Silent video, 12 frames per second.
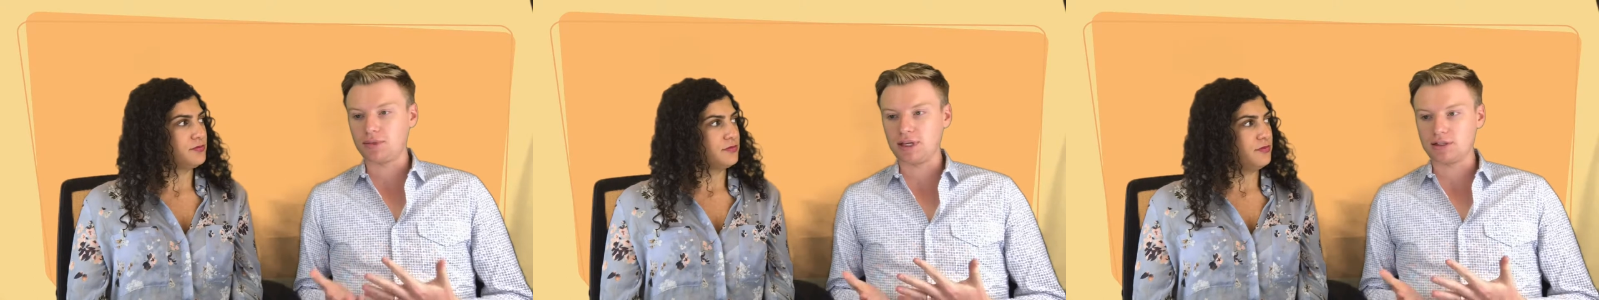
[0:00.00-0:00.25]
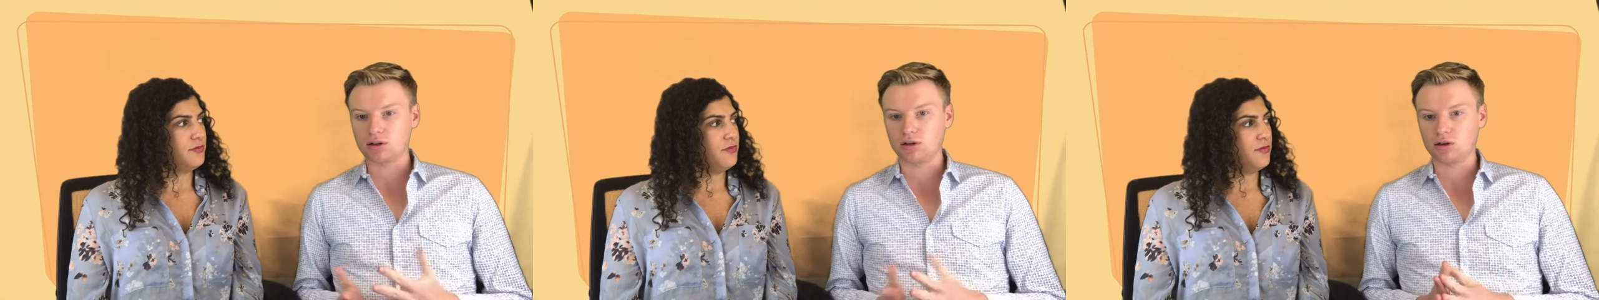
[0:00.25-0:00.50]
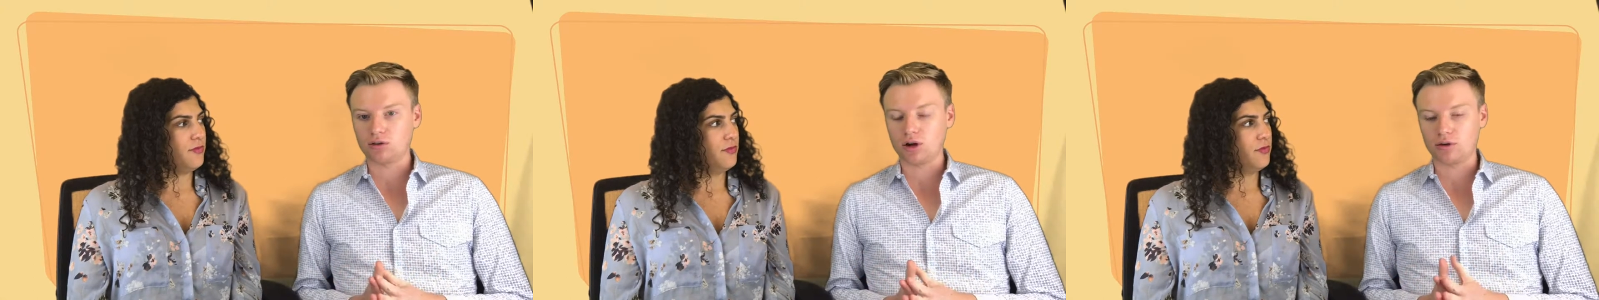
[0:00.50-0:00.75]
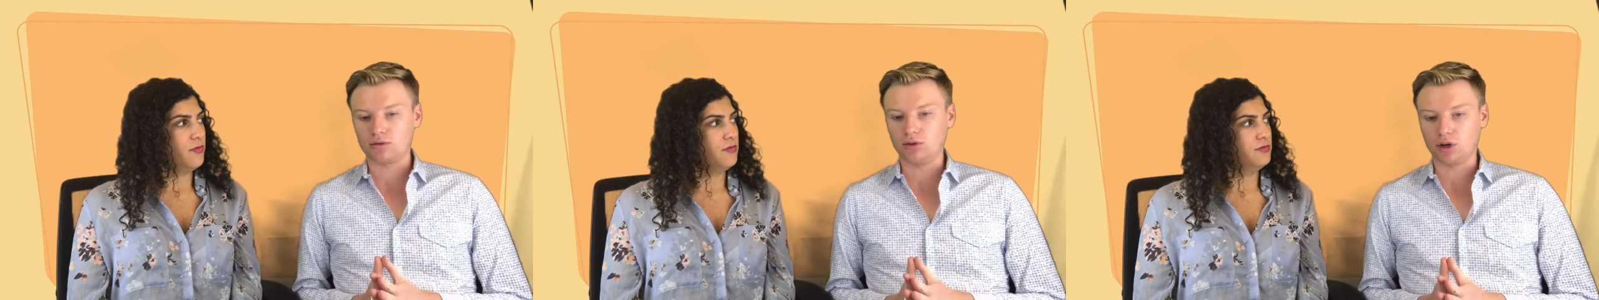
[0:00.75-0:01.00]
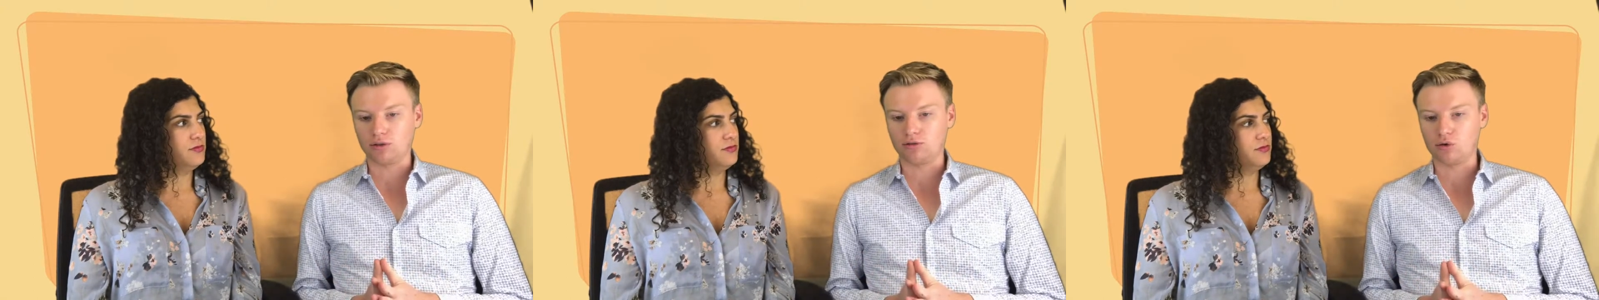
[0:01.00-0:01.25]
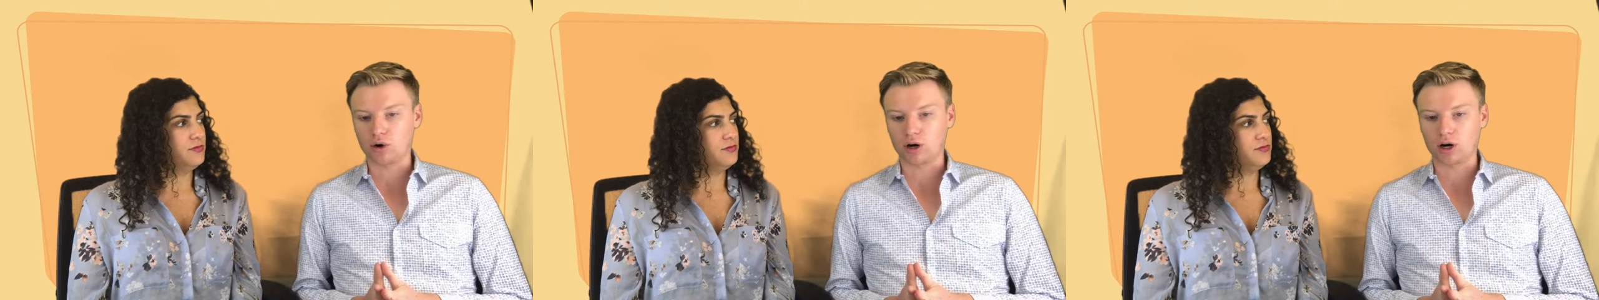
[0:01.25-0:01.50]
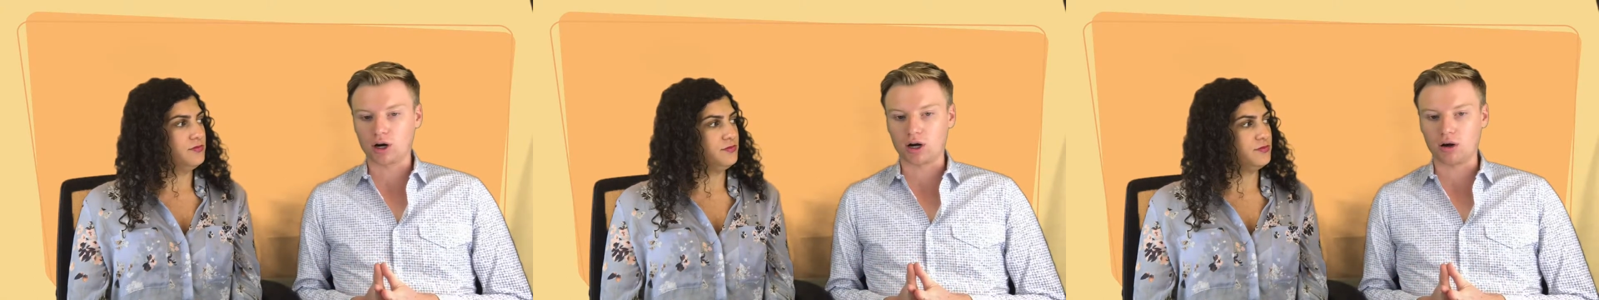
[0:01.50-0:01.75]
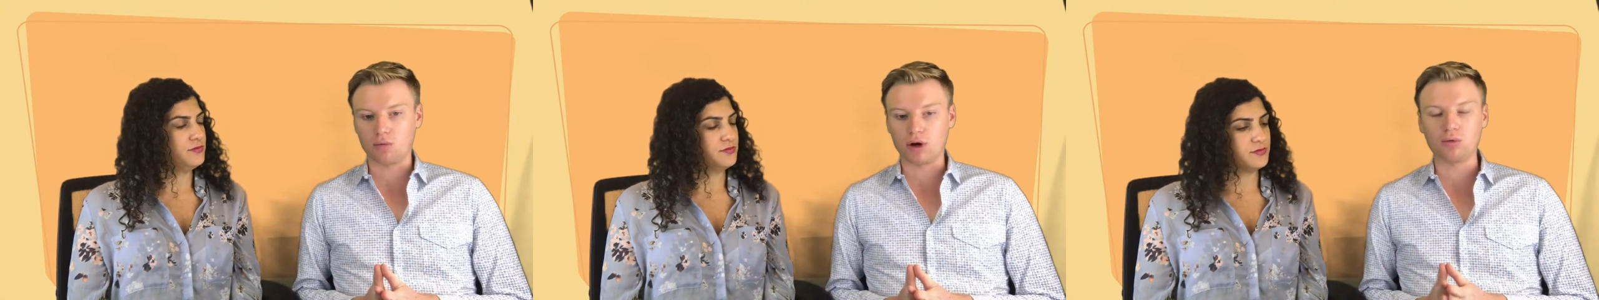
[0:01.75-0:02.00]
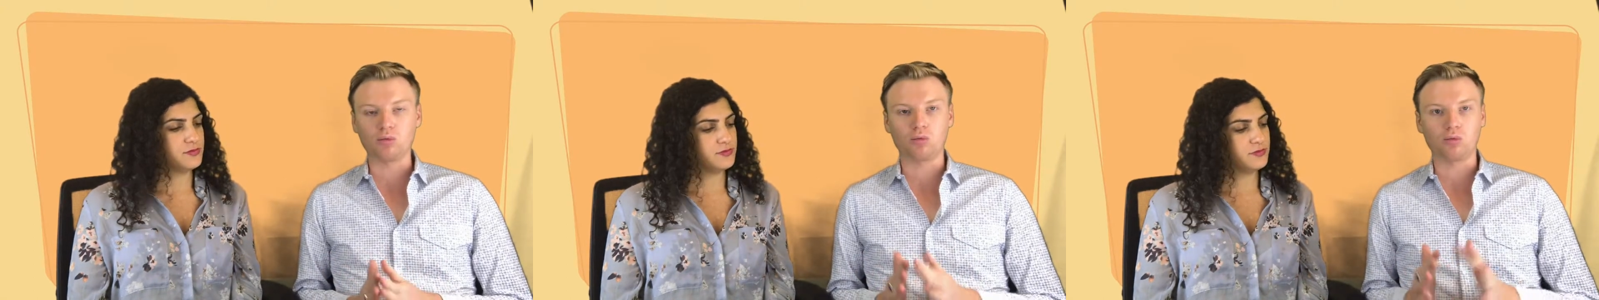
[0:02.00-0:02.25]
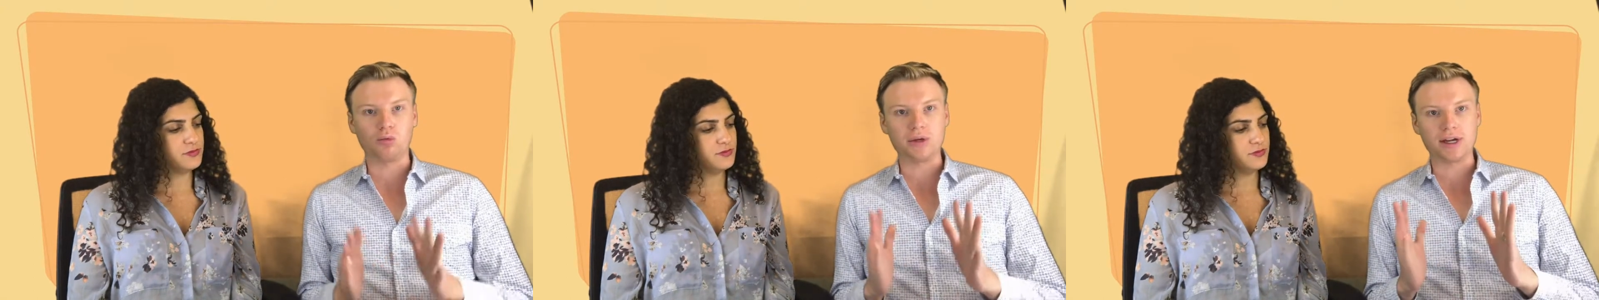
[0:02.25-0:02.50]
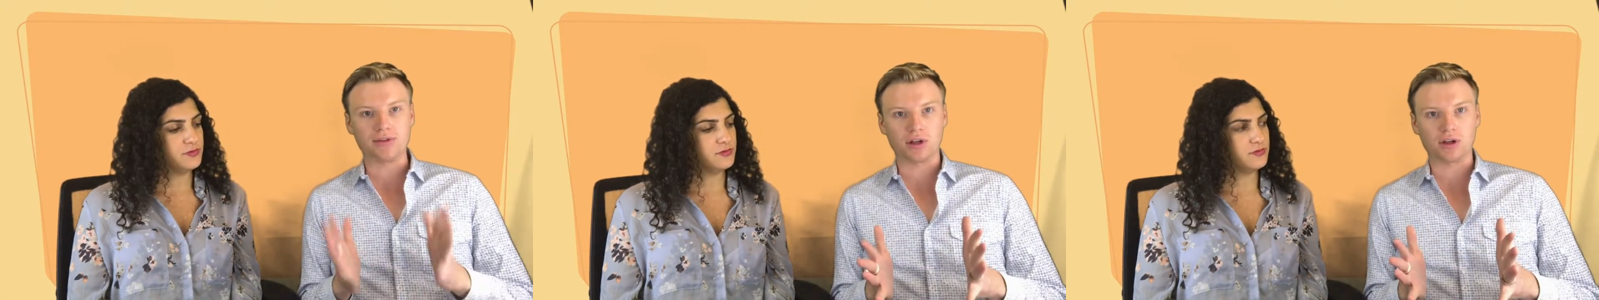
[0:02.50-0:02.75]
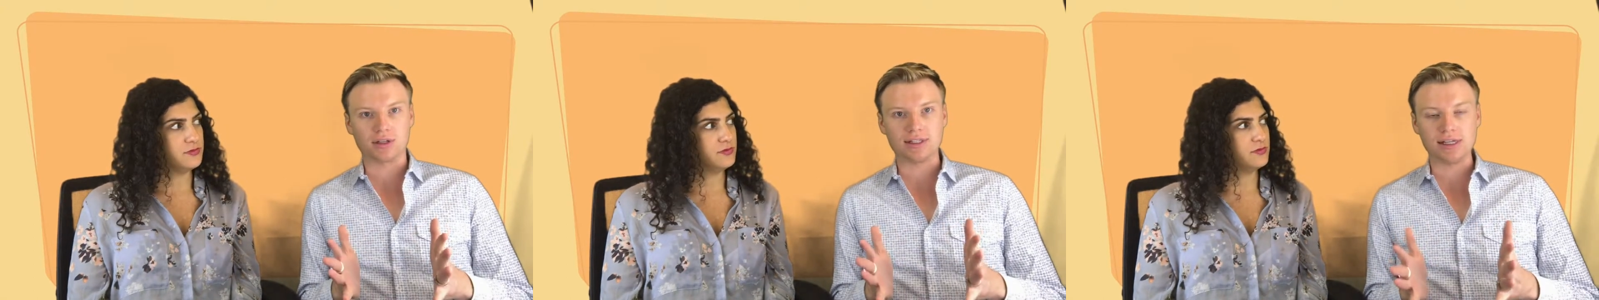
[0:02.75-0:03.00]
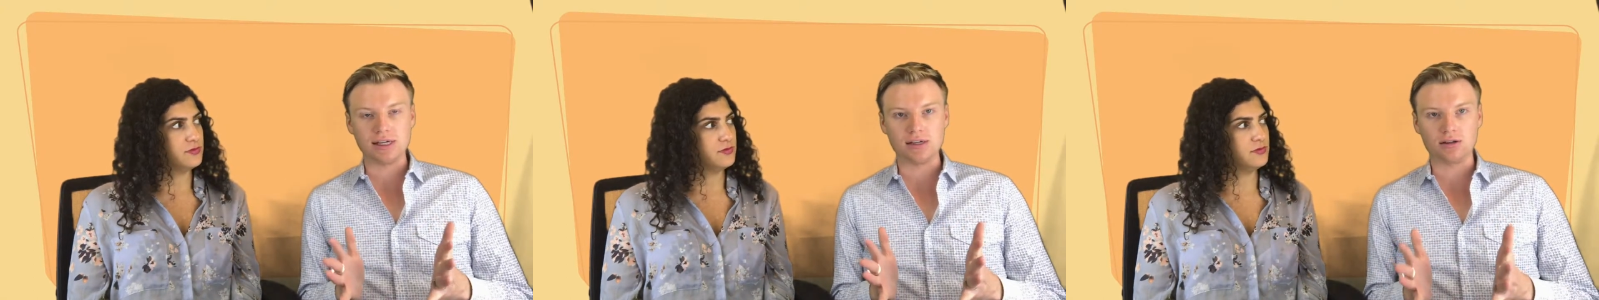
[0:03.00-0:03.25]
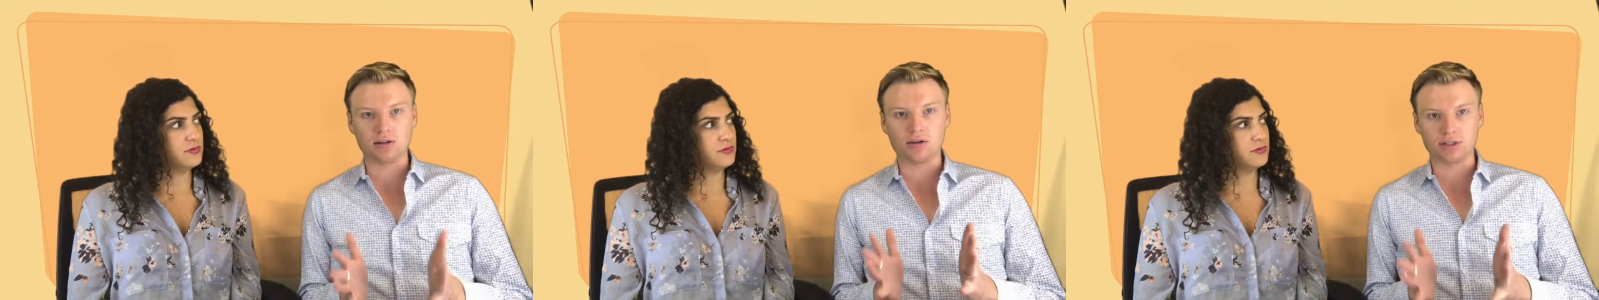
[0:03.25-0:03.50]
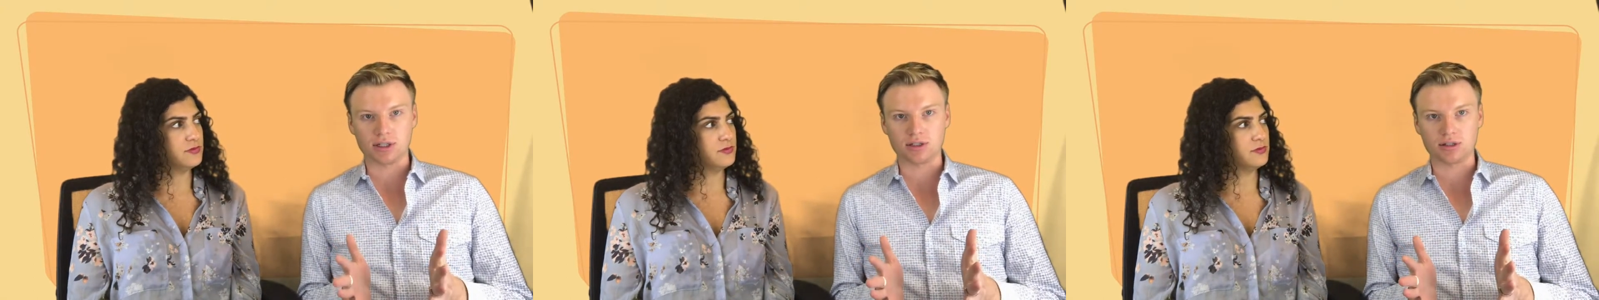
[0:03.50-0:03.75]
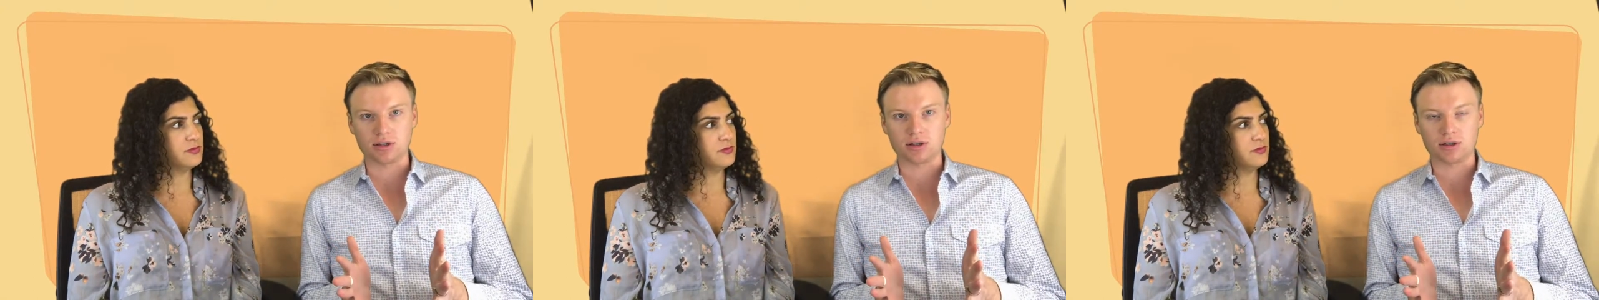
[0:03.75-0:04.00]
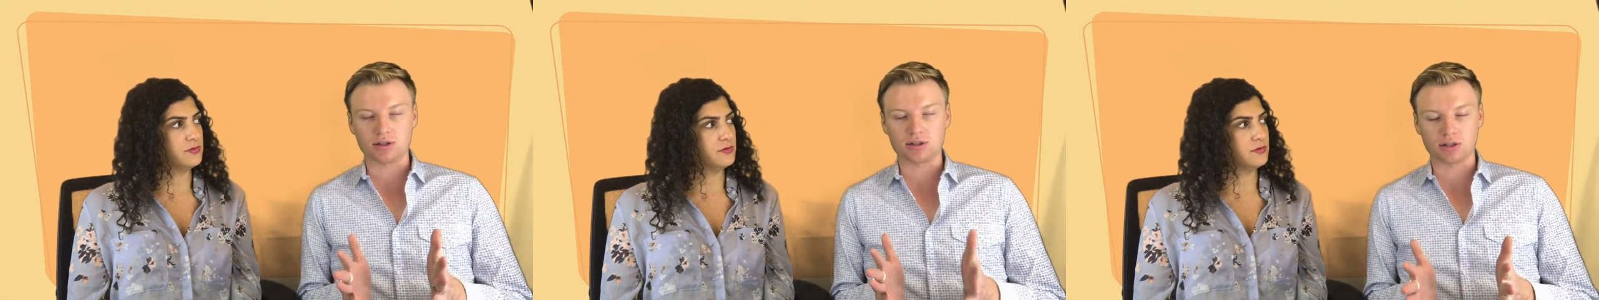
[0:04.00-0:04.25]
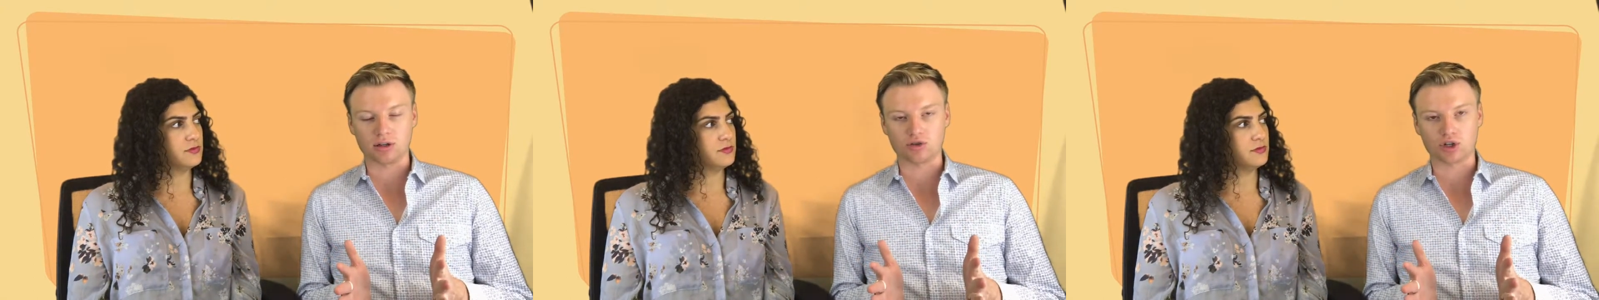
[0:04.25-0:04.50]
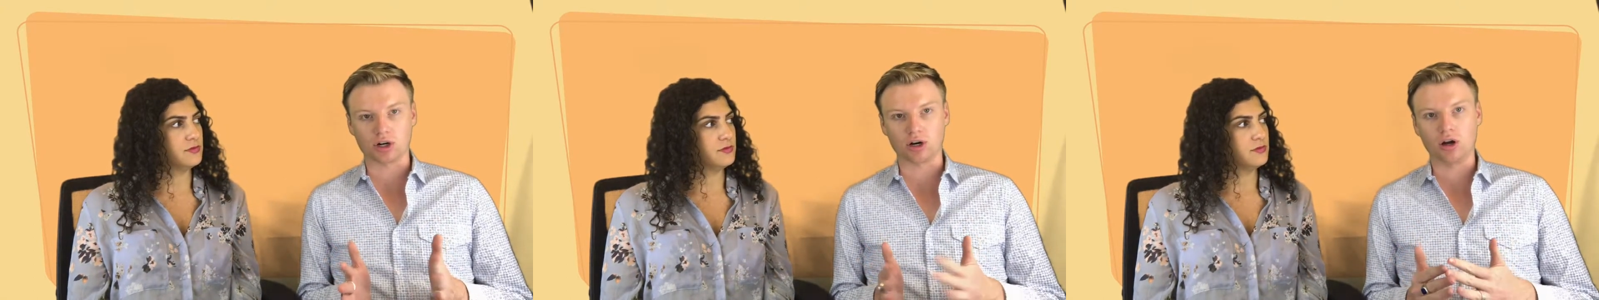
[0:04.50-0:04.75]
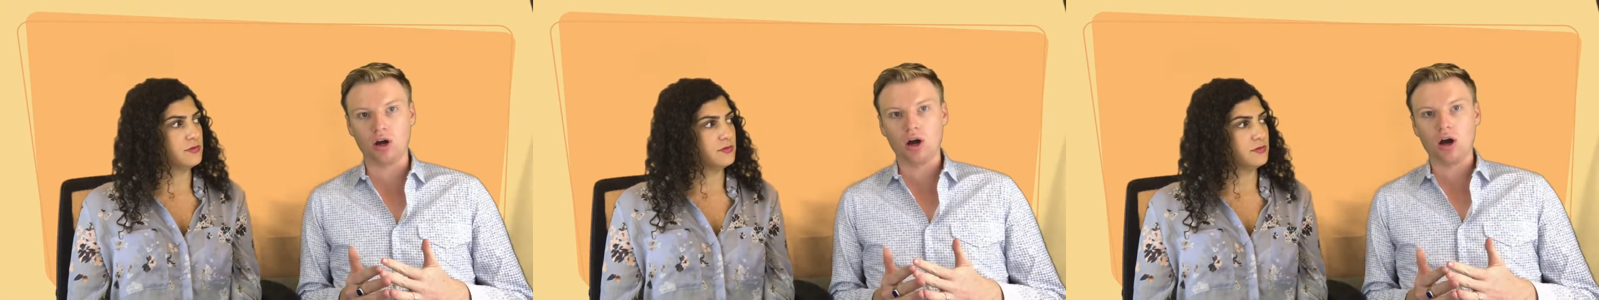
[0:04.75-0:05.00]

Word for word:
Speaker 1: things to look look for um, when we get the CD, the closing disclosure,